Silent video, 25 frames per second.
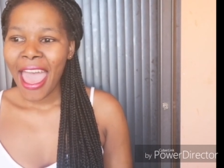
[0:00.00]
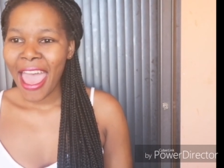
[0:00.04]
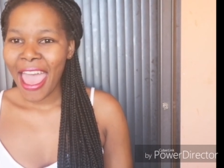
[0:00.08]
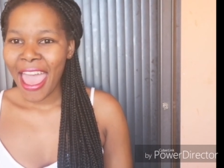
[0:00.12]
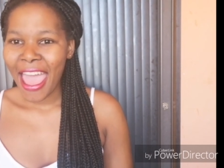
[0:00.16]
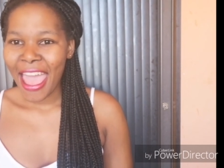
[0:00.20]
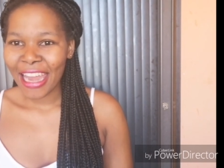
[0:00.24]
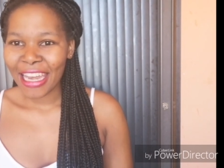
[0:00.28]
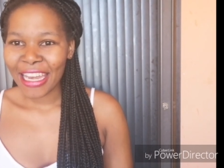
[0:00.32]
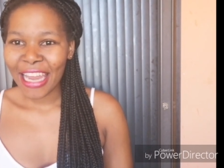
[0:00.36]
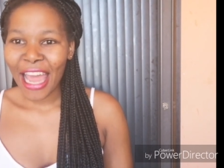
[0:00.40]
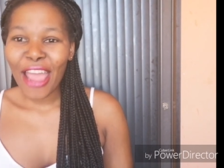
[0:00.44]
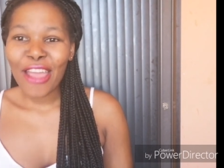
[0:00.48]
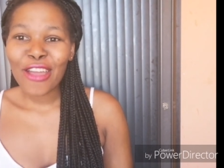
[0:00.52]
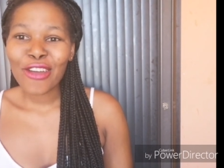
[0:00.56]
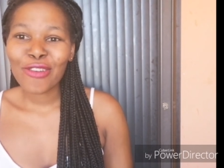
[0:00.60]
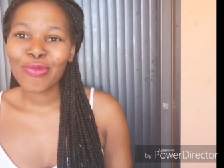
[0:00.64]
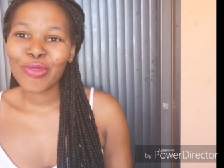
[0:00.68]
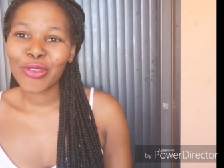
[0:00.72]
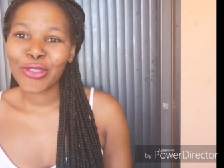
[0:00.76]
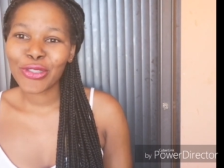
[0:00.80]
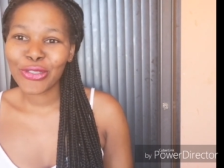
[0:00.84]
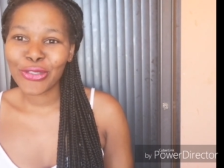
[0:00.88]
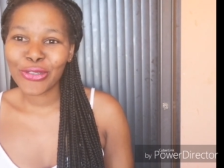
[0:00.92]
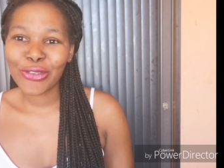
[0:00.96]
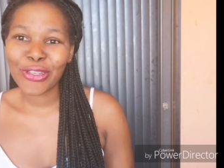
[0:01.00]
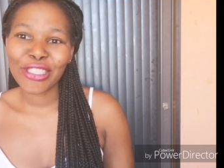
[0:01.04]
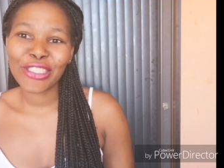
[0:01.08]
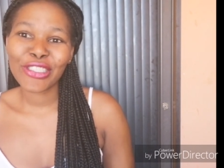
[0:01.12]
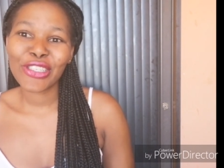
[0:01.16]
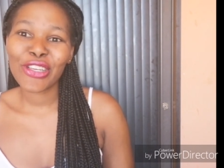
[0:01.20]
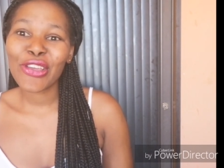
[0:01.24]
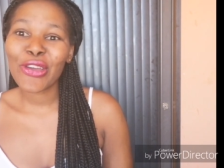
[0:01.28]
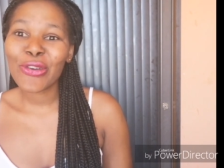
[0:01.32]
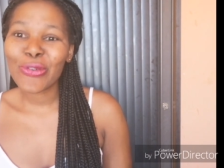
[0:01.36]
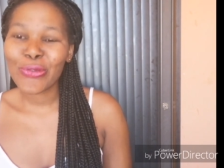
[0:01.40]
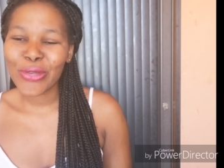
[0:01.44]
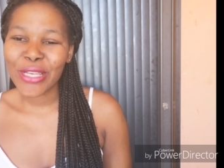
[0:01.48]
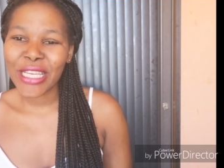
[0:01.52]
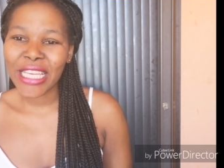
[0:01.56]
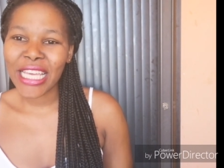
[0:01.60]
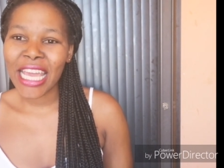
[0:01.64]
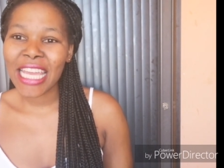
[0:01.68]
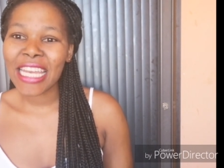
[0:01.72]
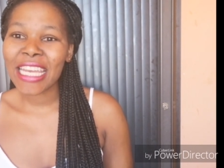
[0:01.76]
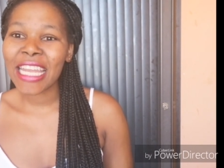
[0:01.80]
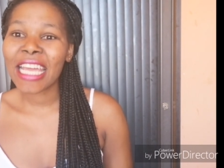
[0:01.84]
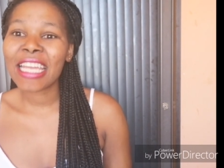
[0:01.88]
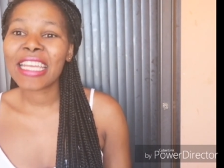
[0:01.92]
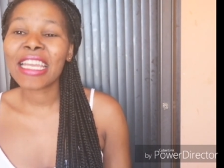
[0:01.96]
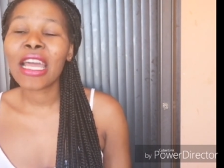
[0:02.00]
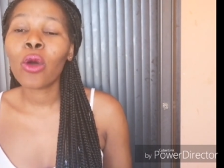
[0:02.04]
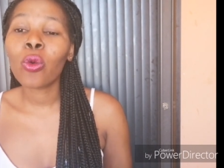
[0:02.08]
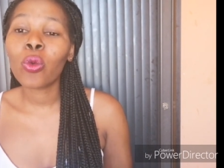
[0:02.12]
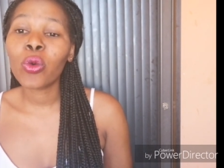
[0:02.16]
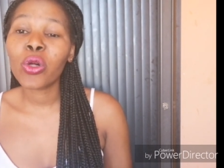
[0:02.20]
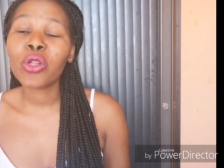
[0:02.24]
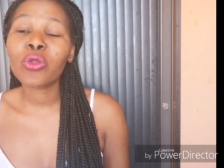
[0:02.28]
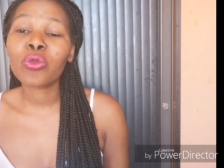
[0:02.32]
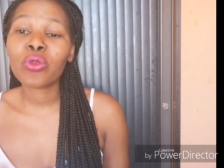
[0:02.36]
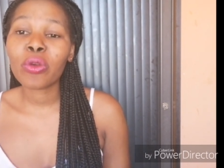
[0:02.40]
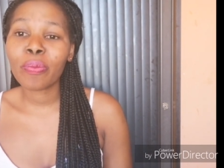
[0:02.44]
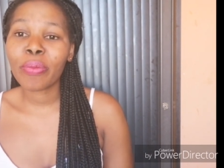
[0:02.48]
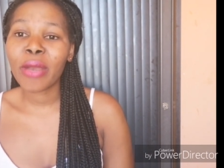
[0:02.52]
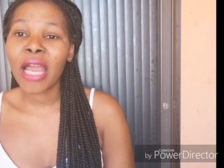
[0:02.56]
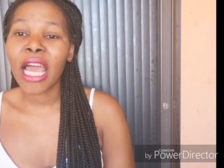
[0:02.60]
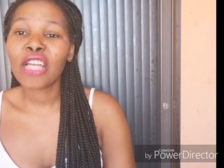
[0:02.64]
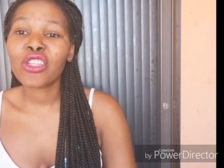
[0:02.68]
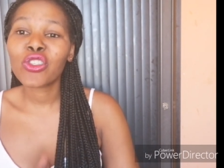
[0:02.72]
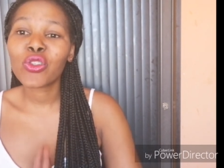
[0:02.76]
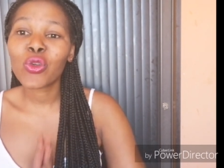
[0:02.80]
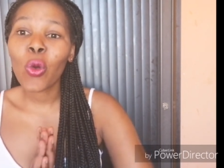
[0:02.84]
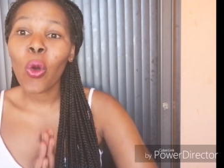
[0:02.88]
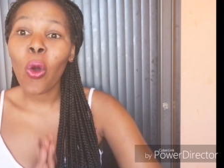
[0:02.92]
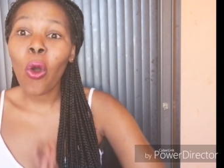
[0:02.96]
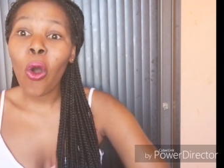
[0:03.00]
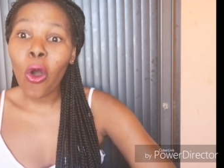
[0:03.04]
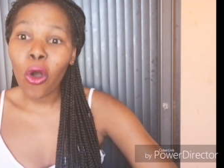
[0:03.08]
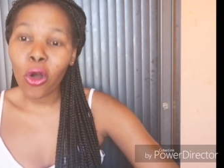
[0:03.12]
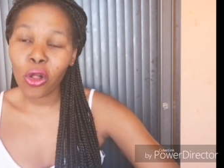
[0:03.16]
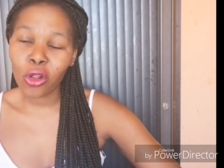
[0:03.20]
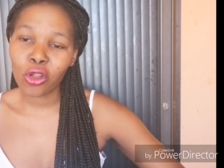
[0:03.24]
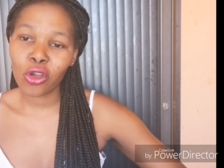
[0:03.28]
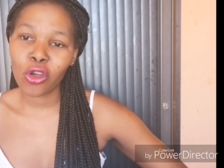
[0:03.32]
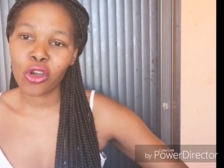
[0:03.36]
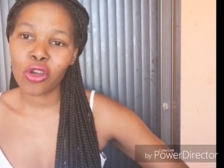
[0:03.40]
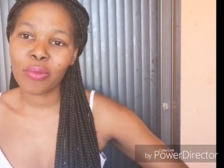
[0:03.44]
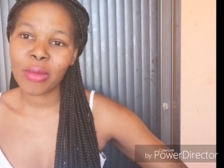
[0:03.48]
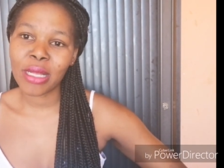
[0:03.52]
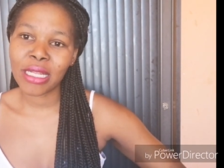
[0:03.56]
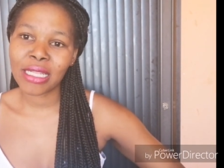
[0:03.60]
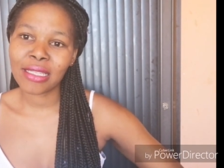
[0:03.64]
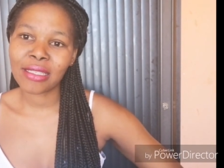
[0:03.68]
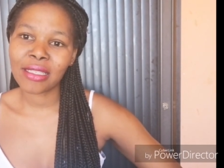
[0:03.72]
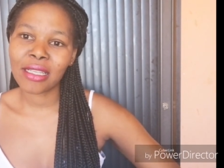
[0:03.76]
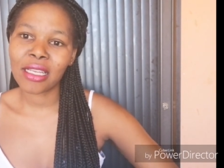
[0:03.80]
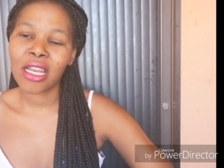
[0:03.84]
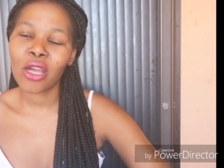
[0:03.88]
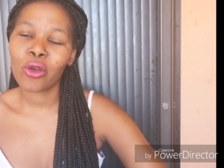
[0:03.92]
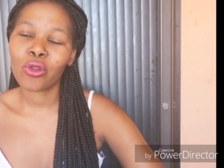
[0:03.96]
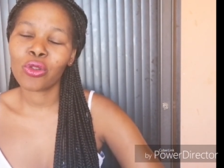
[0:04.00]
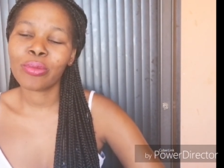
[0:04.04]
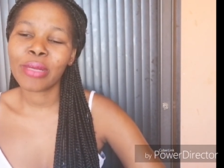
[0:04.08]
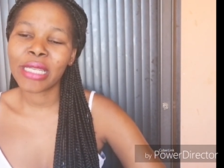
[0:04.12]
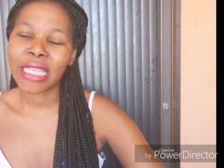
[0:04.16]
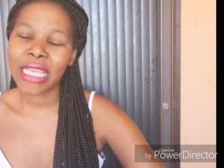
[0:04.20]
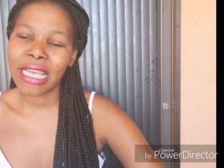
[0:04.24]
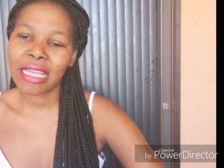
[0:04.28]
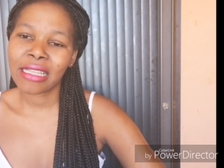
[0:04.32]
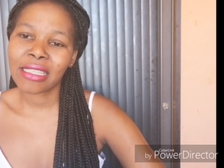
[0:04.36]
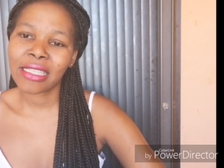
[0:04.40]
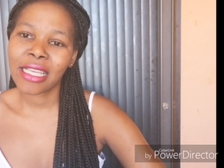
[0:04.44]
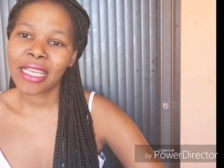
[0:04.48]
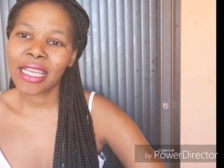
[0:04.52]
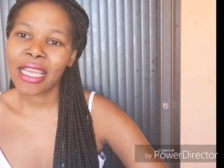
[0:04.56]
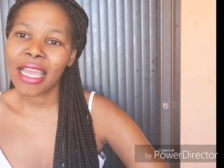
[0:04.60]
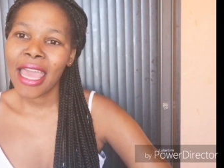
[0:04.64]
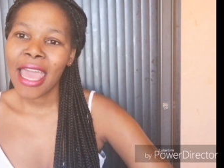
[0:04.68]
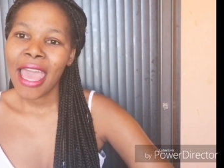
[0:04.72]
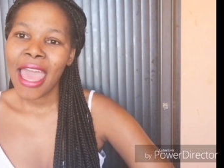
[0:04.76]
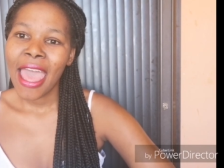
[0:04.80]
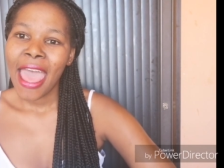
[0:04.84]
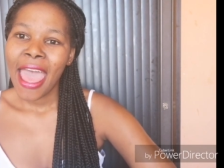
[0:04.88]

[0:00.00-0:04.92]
And I hope you do enjoy your weekend and I will reply to all comments that I will be getting.